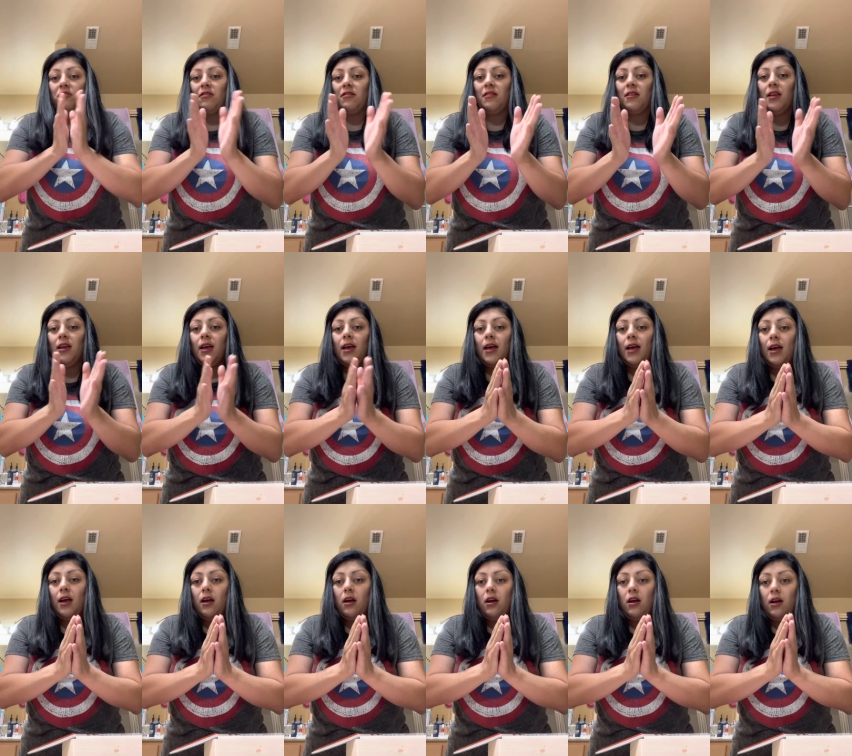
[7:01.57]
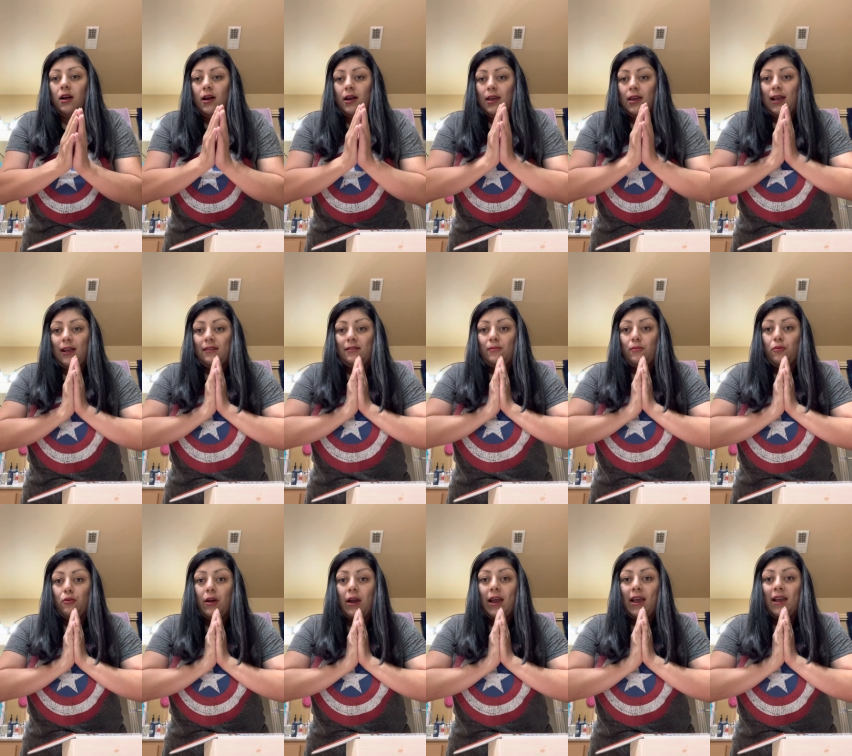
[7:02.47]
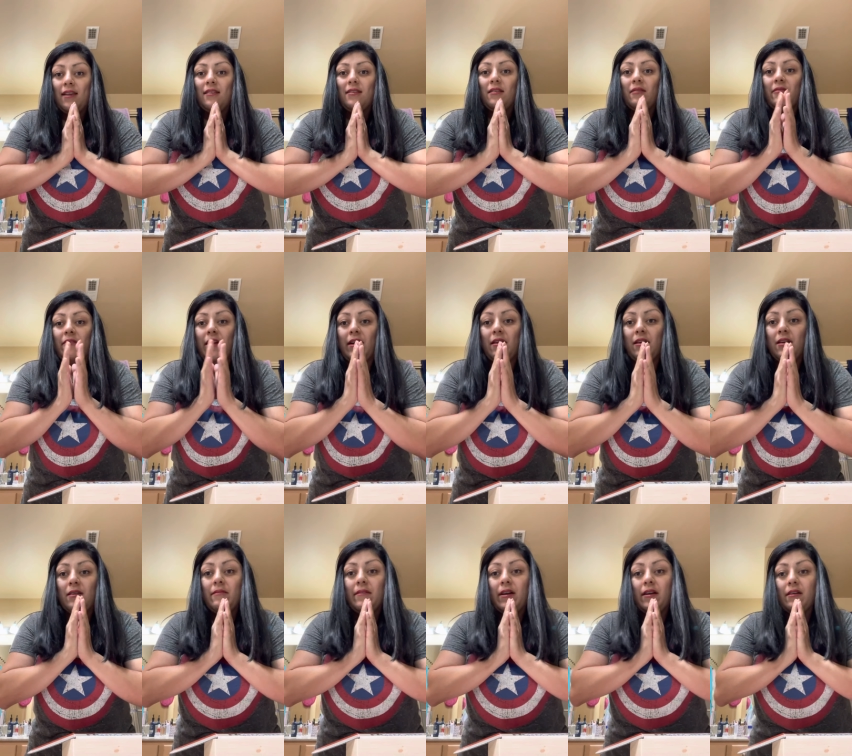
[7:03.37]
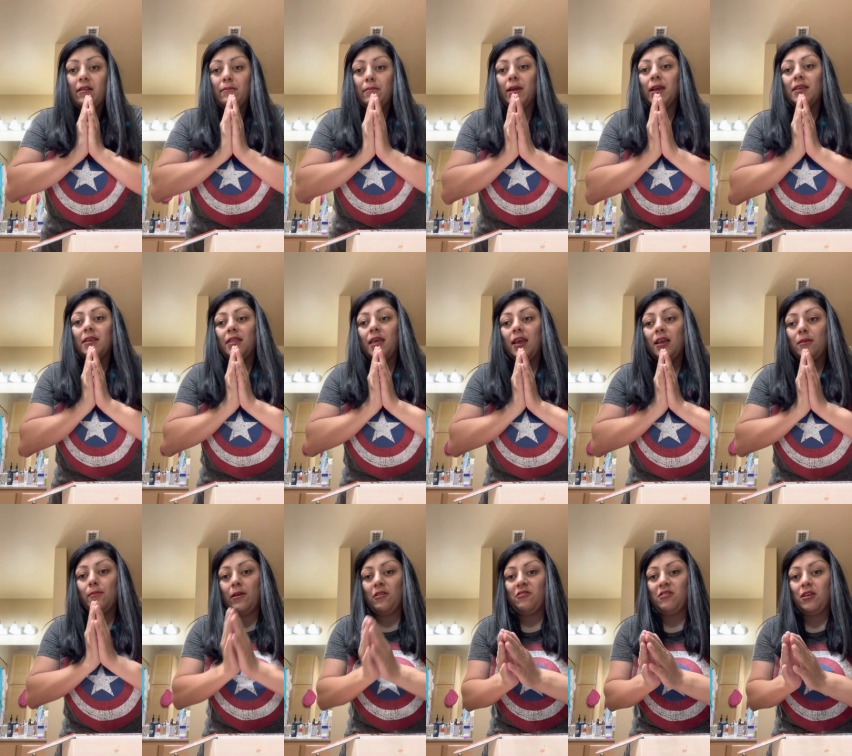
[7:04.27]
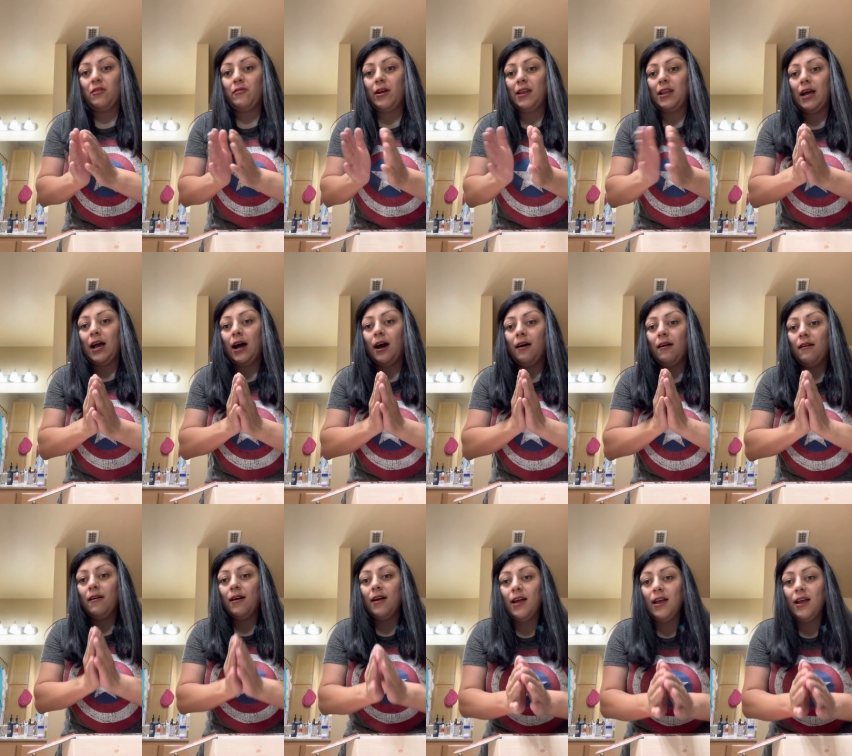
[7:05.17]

Just, yes, pray is a very, very big thing, especially right now.